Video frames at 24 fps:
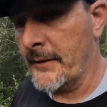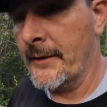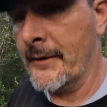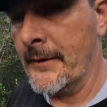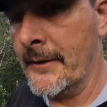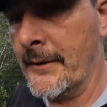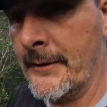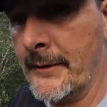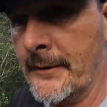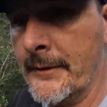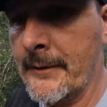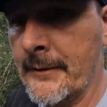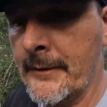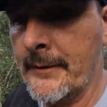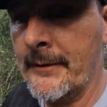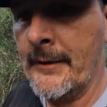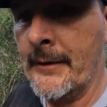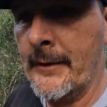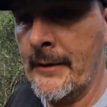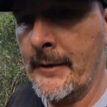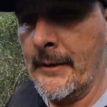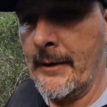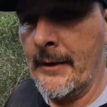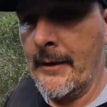
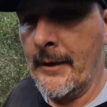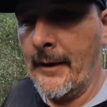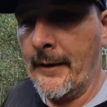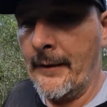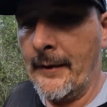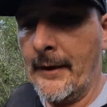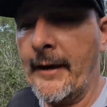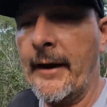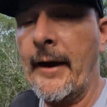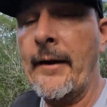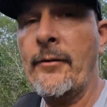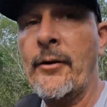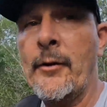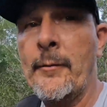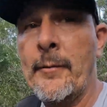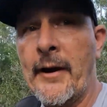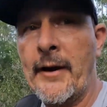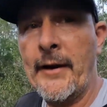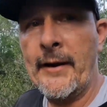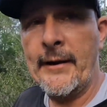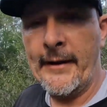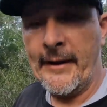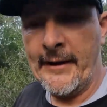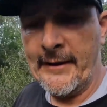I think
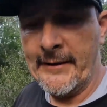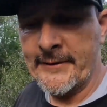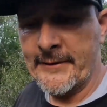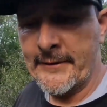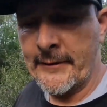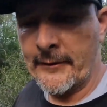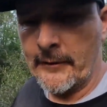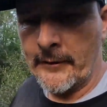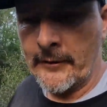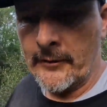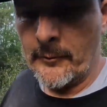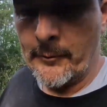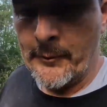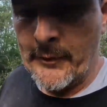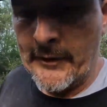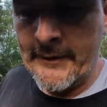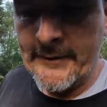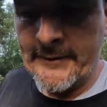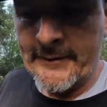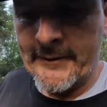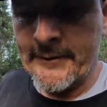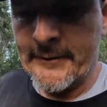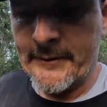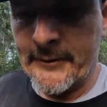everybody needs their little
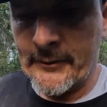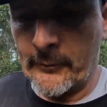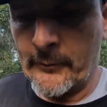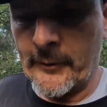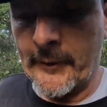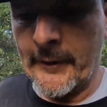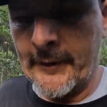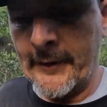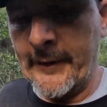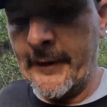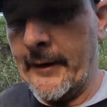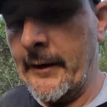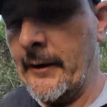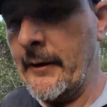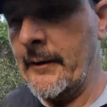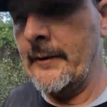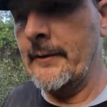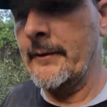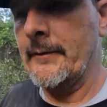piece of serenity,